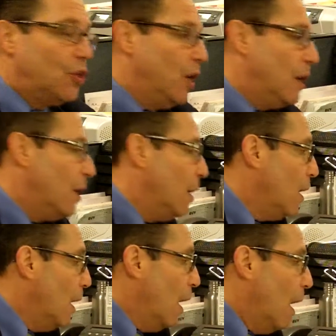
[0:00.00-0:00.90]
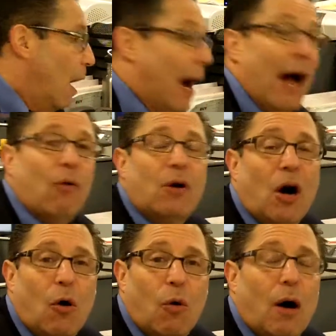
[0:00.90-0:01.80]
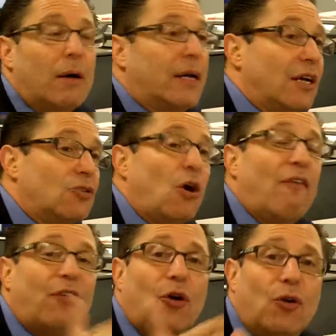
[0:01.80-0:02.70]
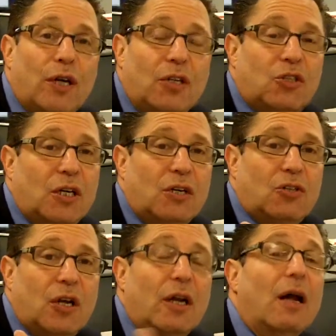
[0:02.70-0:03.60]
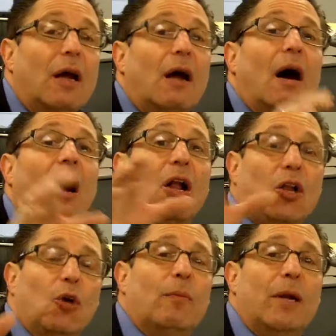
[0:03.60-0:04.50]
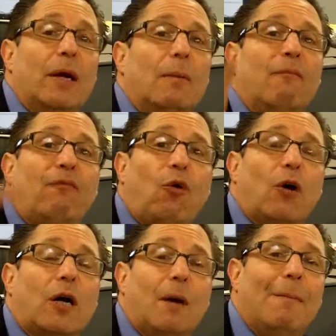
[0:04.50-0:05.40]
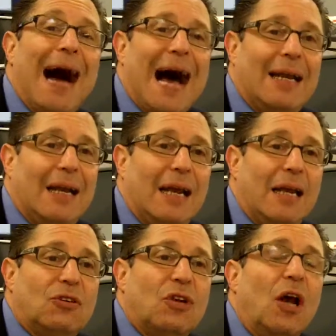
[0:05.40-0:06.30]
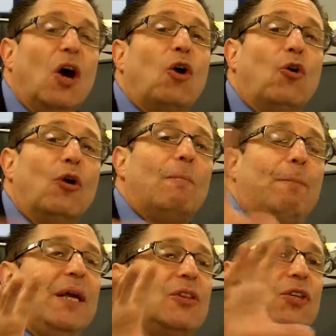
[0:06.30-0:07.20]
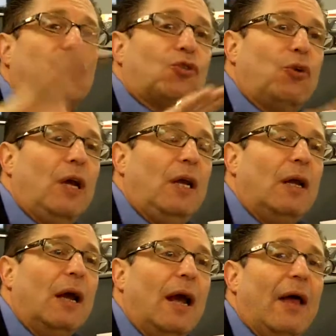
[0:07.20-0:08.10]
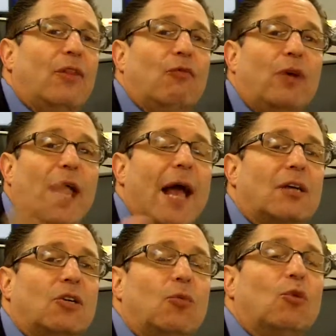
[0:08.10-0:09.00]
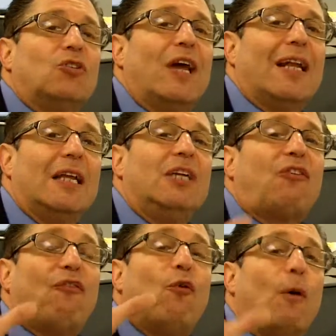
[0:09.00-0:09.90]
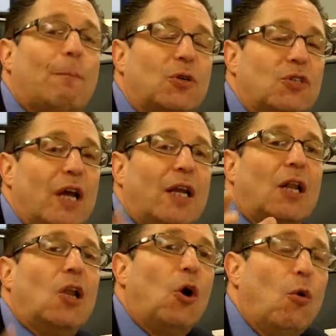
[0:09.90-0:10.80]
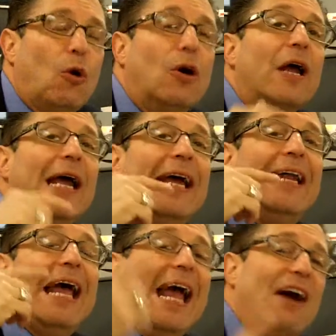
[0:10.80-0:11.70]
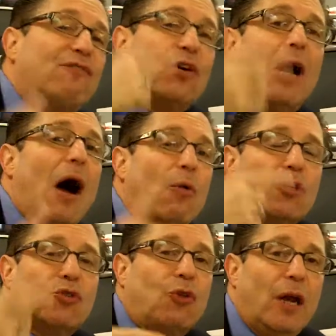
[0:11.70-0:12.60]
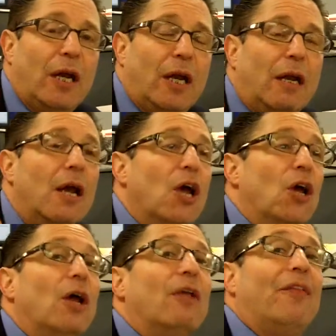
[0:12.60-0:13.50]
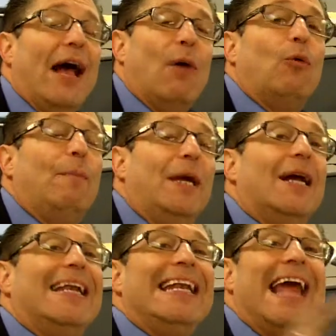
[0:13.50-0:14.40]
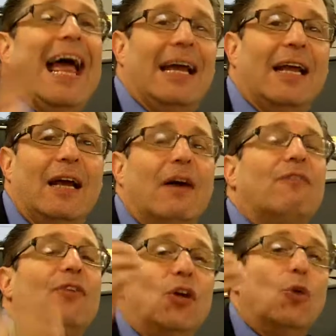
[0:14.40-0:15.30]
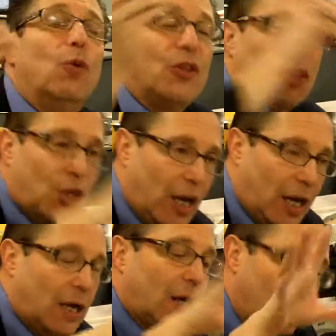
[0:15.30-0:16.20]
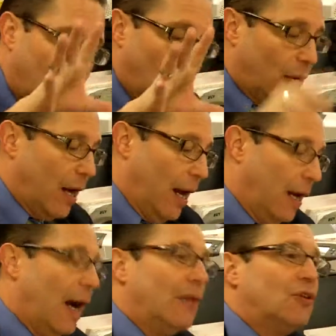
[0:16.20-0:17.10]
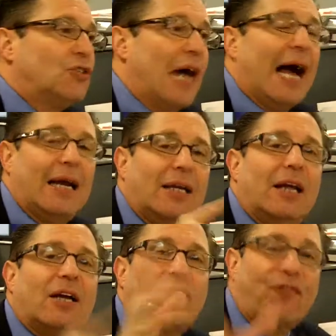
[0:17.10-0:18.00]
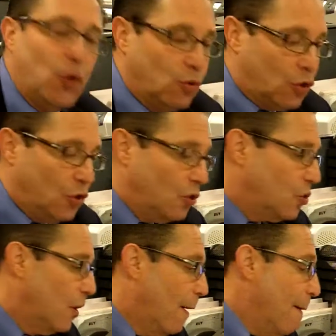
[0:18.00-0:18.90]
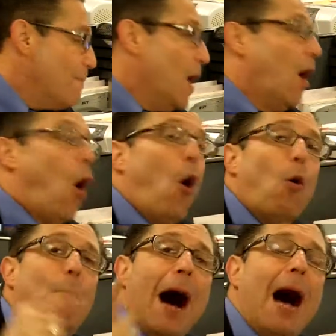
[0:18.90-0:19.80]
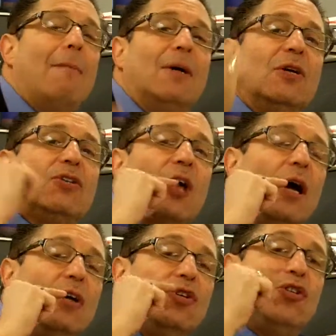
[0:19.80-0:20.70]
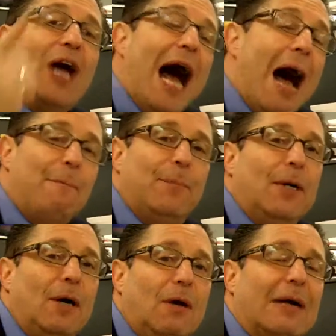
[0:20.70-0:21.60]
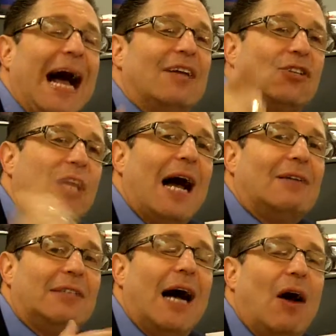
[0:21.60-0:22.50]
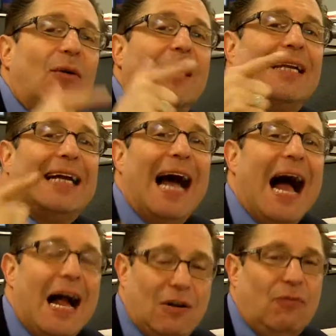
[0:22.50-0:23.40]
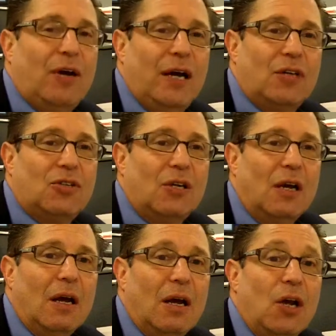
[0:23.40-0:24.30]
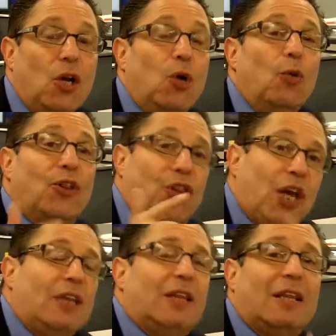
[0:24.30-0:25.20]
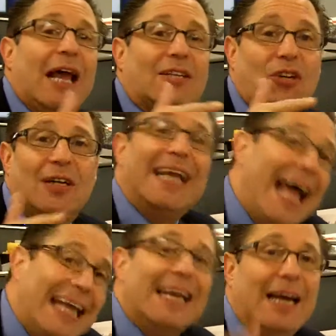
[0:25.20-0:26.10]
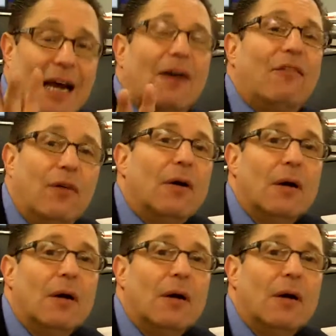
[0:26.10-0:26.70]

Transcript: think. Uh, Alcoa kicks off earnings season. Aluminum for commodities couldn't beat the street, and the reaction was at least 4% lower in after hours trading. That would be a negative, you would think, okay, on the stock index futures. Obama's job bill got shot down in Congress, you would think that that's a negative,